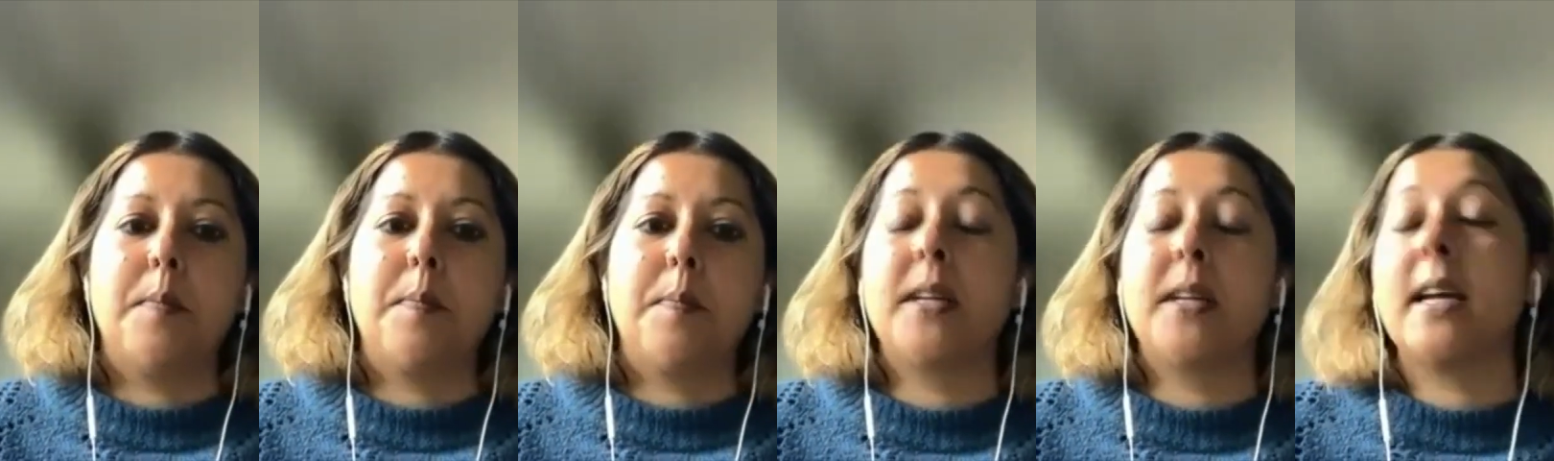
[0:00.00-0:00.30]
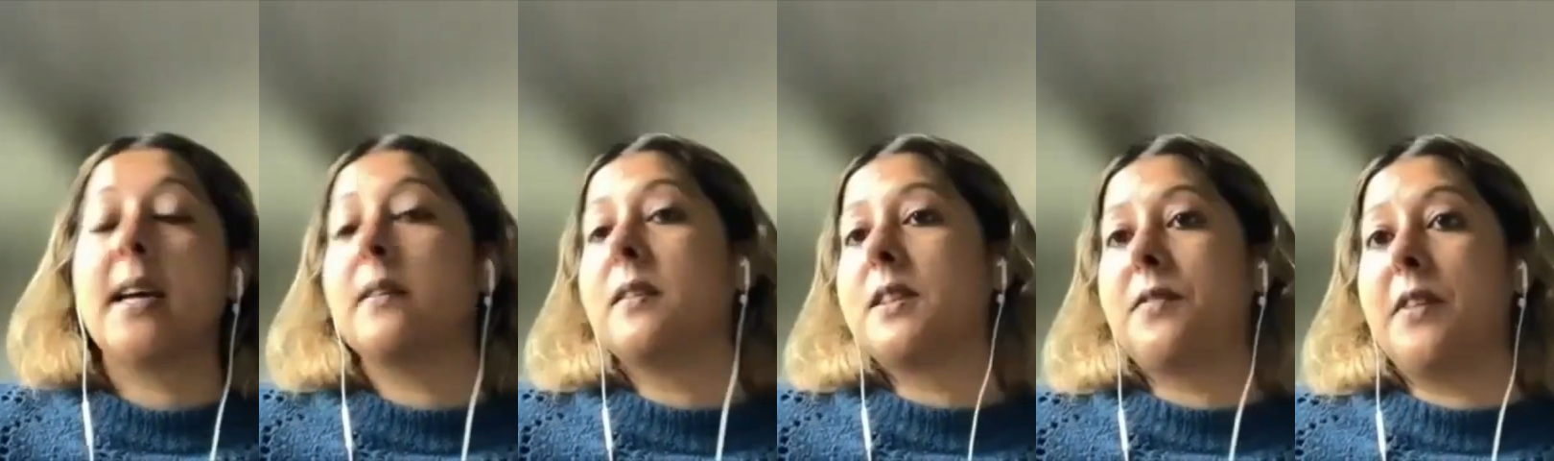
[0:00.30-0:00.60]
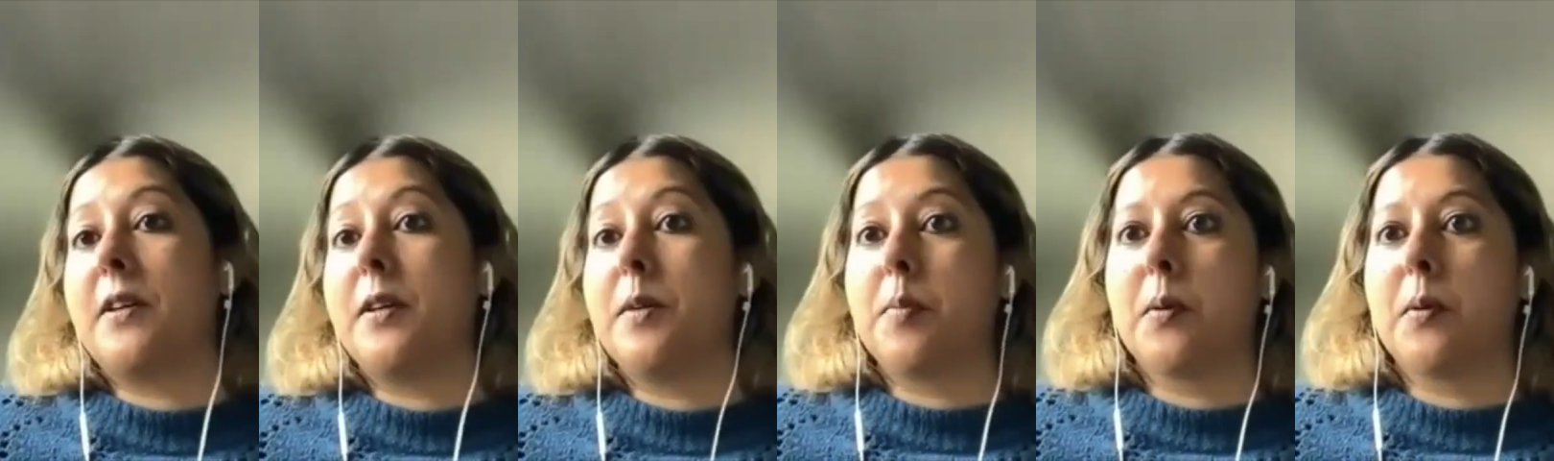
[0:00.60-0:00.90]
But now it's a
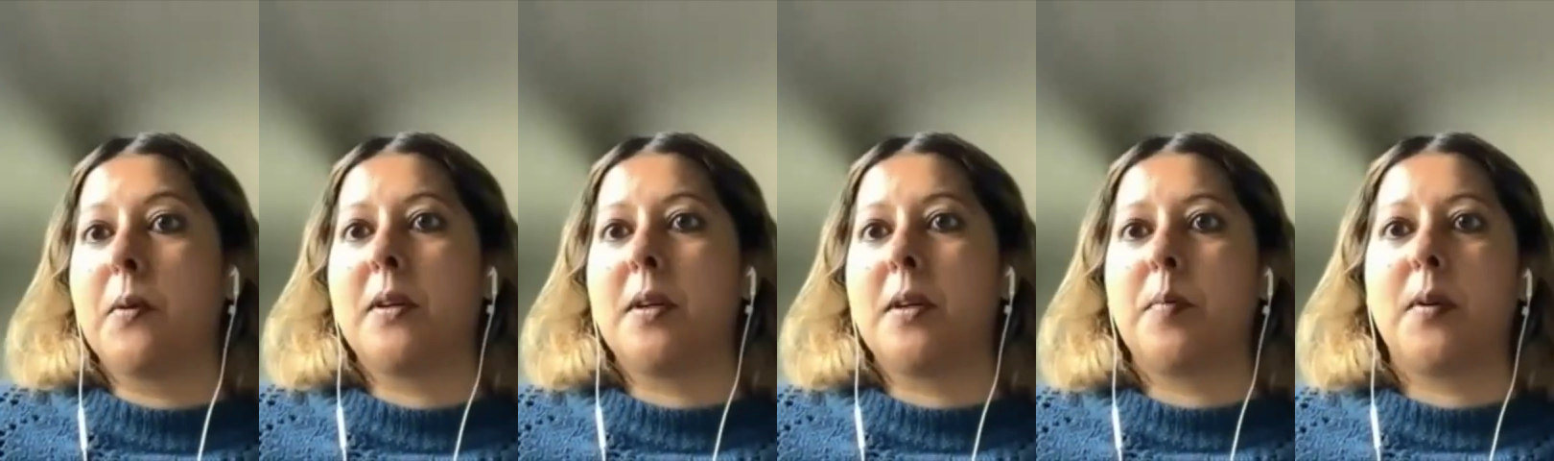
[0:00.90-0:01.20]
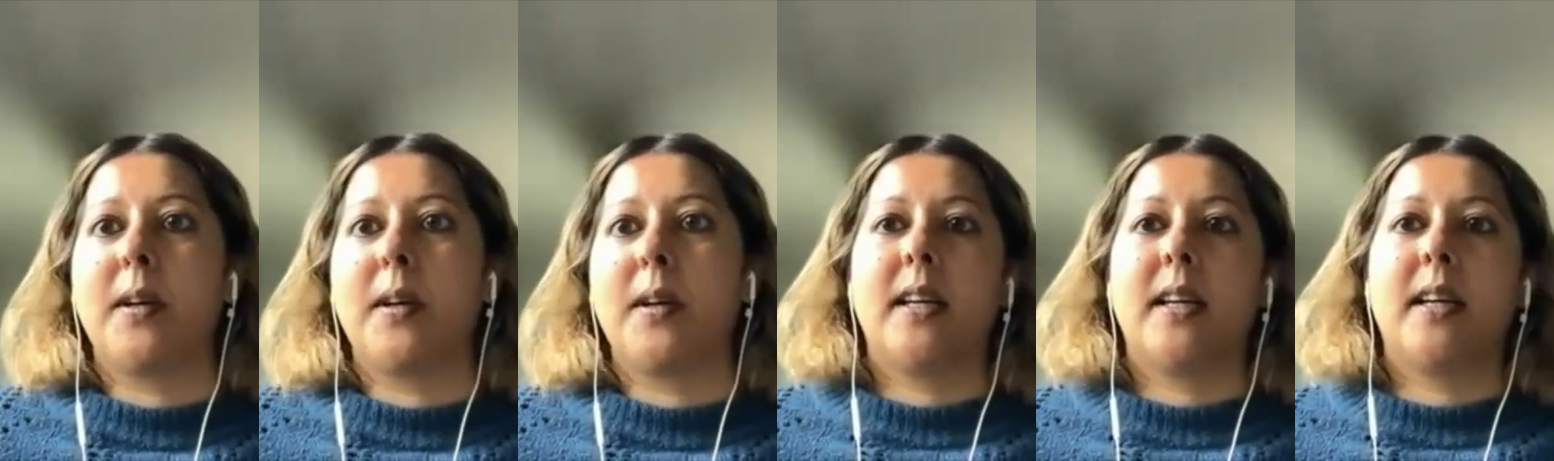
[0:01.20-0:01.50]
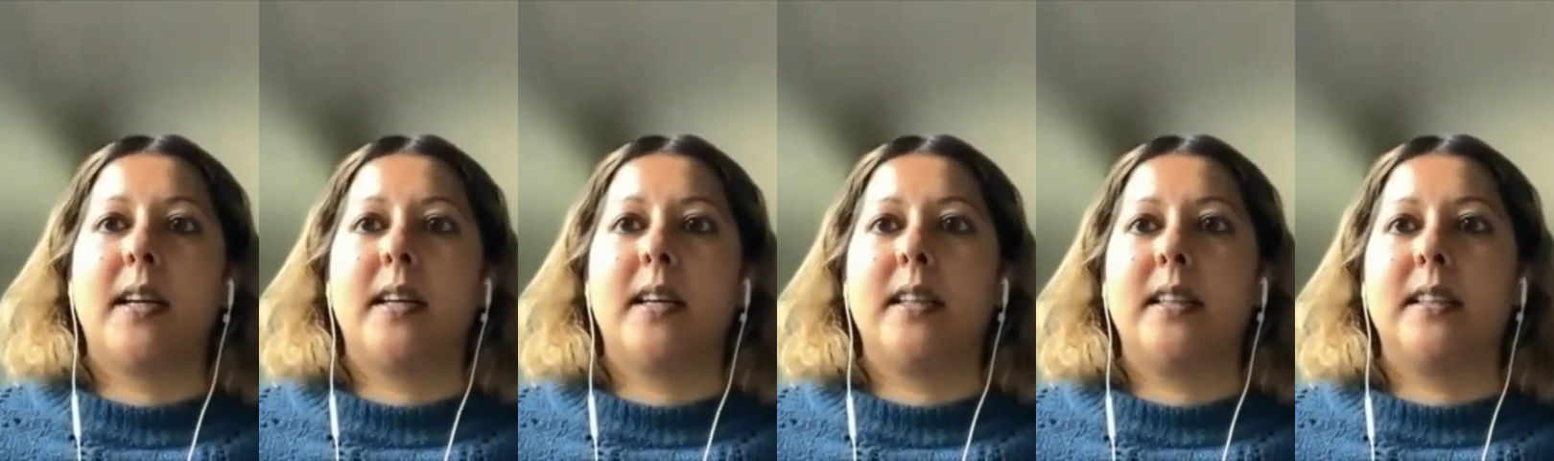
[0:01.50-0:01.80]
very broad
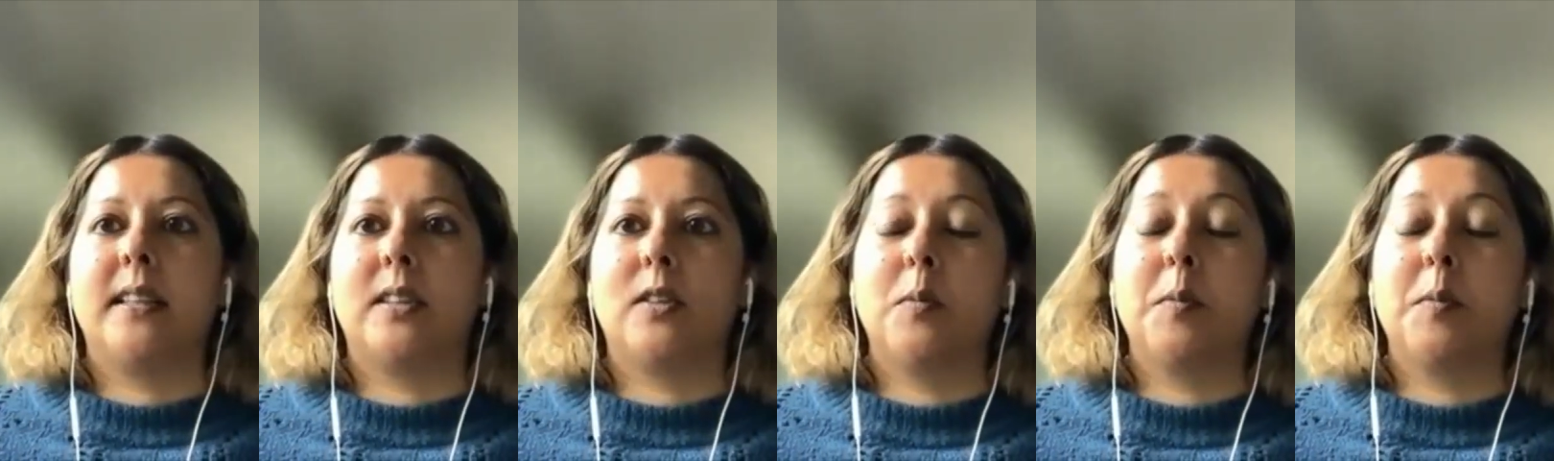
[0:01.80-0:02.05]
umbrella. It's